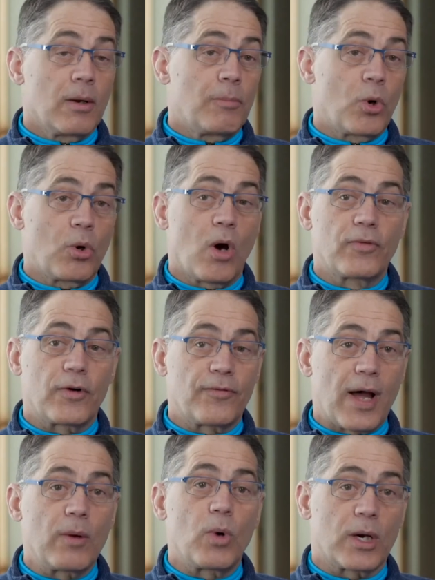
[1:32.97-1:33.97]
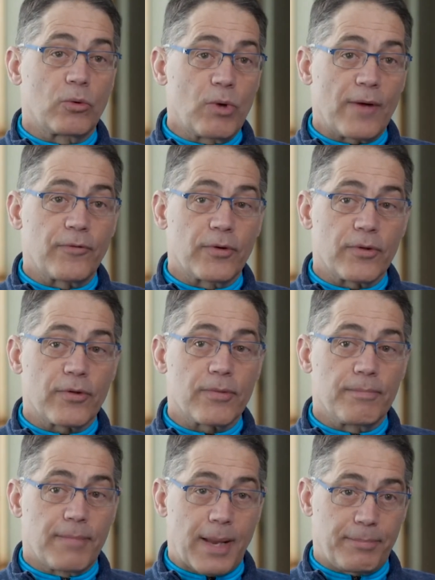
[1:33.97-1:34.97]
Moreover, if I want to reference
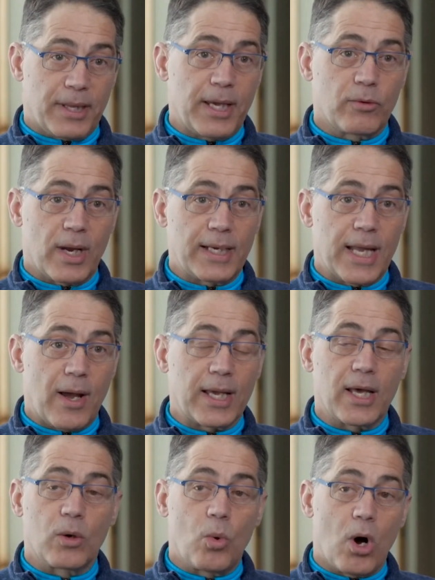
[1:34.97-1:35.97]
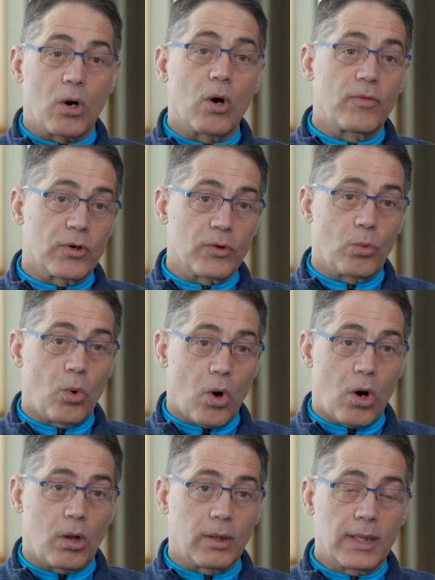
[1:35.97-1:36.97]
my plan right now, I got to walk over to the
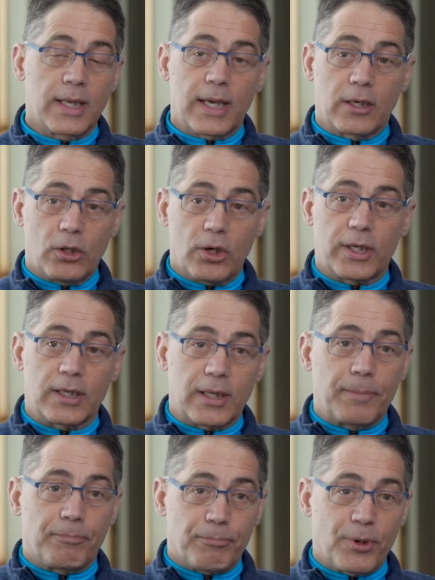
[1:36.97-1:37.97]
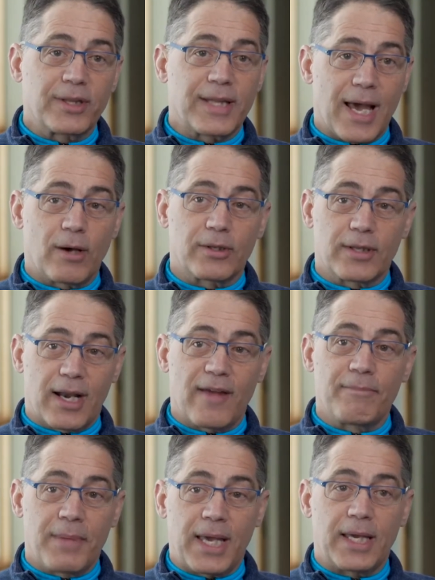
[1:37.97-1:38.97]
wall and look at the printout that
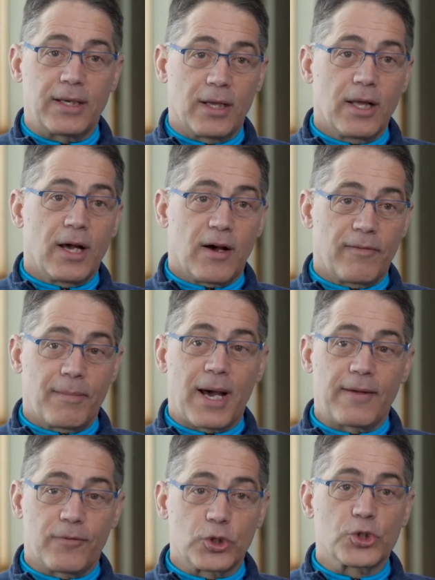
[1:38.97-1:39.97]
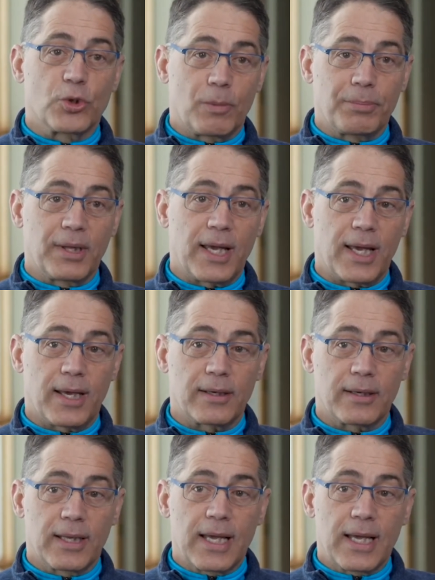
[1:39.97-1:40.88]
I've made of my virtual plan.